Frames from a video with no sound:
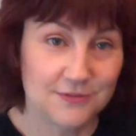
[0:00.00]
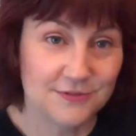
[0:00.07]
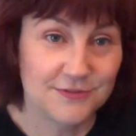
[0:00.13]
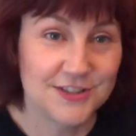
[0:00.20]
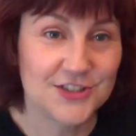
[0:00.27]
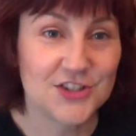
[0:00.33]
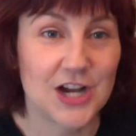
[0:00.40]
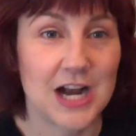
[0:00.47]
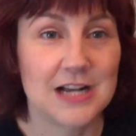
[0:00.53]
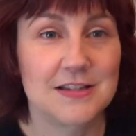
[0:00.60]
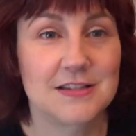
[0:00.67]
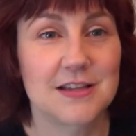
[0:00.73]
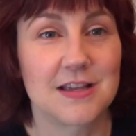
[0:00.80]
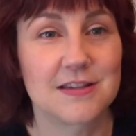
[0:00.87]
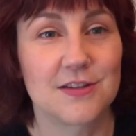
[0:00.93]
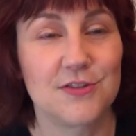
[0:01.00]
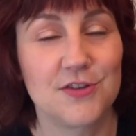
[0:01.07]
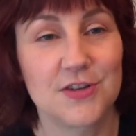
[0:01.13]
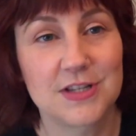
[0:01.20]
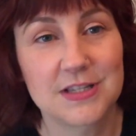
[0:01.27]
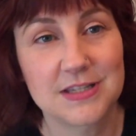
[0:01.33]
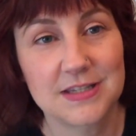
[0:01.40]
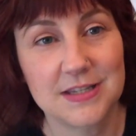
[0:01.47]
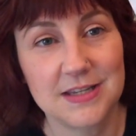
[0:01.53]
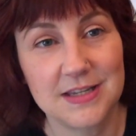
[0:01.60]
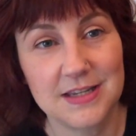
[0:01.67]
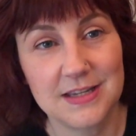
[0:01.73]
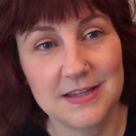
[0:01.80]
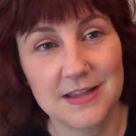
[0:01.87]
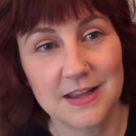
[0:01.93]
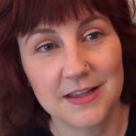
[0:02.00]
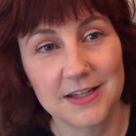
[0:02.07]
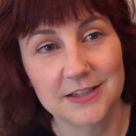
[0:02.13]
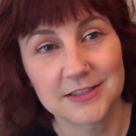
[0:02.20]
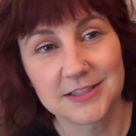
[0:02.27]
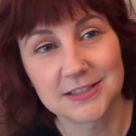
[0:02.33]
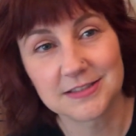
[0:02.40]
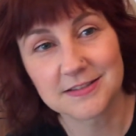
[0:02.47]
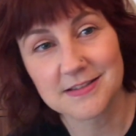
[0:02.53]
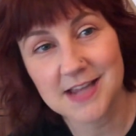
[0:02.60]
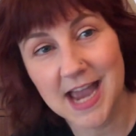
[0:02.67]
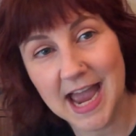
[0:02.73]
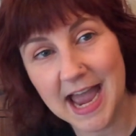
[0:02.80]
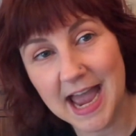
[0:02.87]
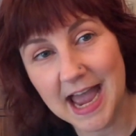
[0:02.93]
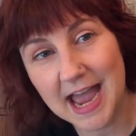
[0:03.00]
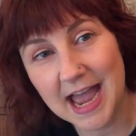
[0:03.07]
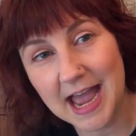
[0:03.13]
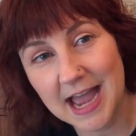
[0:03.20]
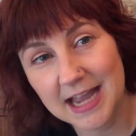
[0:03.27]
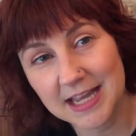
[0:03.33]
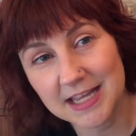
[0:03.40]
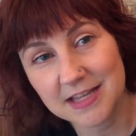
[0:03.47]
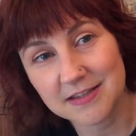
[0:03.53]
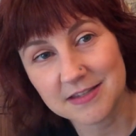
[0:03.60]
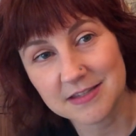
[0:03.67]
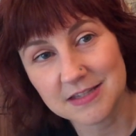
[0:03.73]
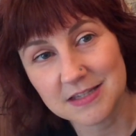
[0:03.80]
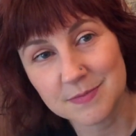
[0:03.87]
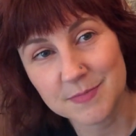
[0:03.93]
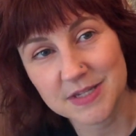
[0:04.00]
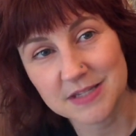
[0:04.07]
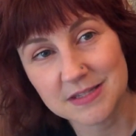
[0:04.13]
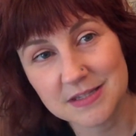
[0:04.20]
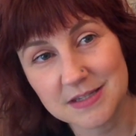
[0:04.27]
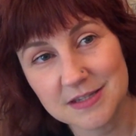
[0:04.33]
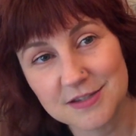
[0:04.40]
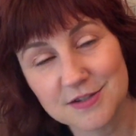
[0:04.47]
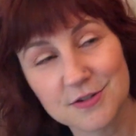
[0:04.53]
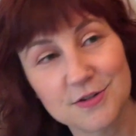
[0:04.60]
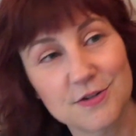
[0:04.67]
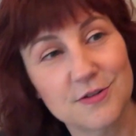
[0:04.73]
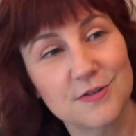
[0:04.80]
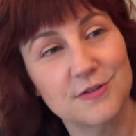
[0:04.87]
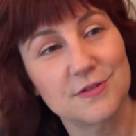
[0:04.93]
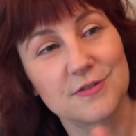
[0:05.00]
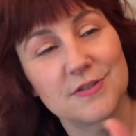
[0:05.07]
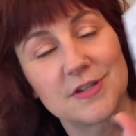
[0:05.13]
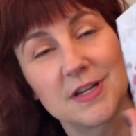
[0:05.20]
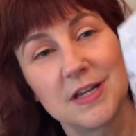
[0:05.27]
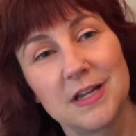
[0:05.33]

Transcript: which I just thought, so you can see the little tag, and this is Miss Scissors.